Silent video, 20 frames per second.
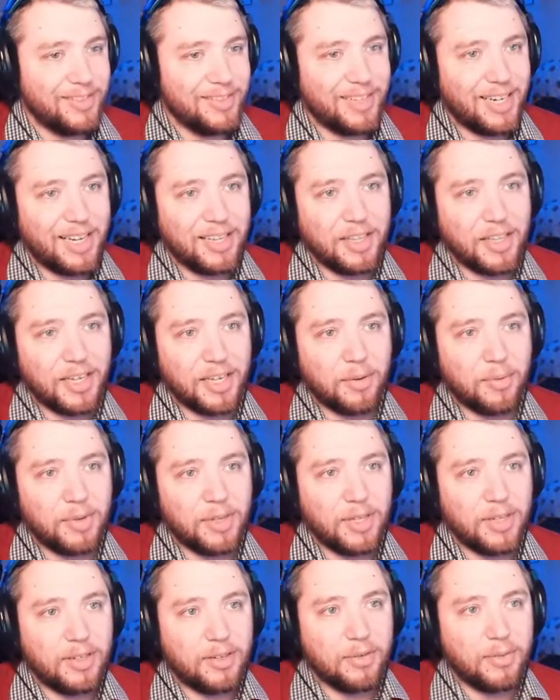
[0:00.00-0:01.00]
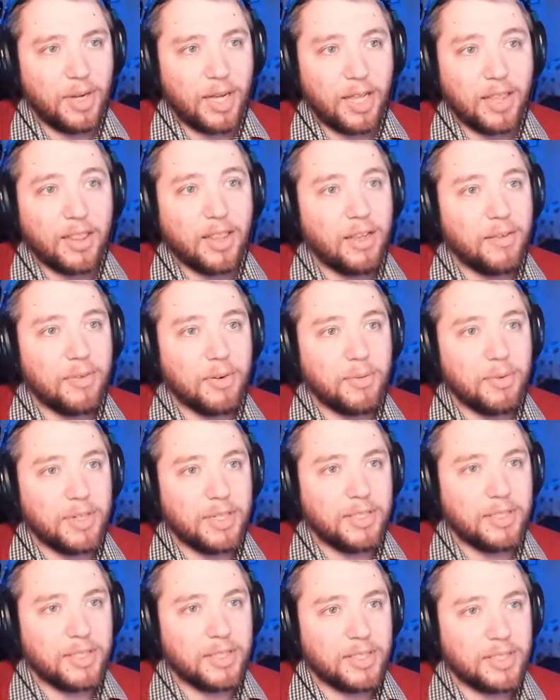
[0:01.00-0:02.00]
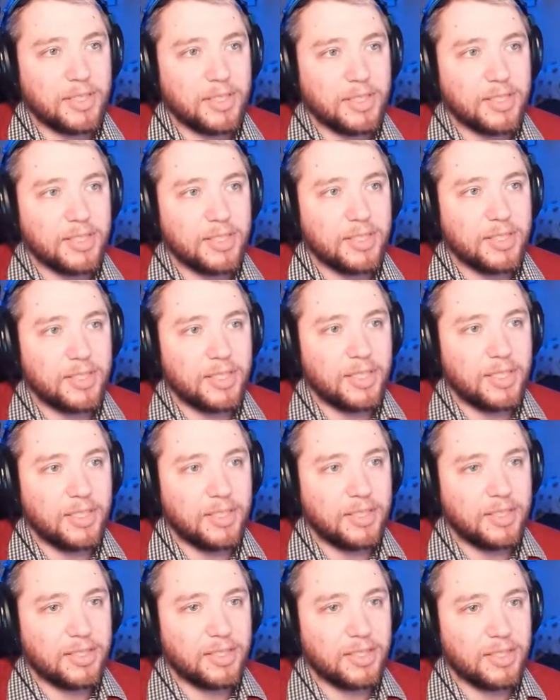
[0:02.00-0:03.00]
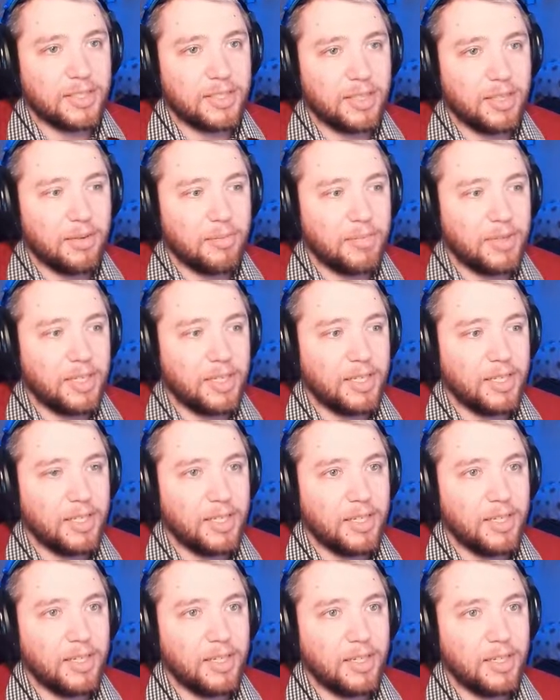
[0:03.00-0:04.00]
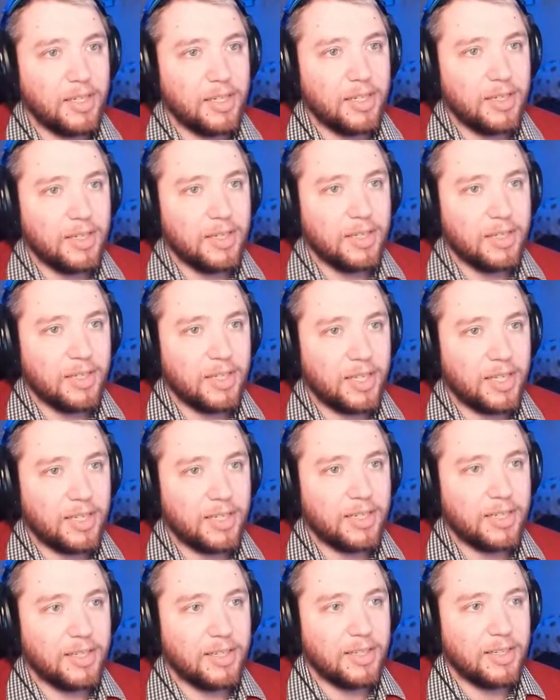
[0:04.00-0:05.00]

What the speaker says: I like it when I love it when it does this, and it just doesn't let me like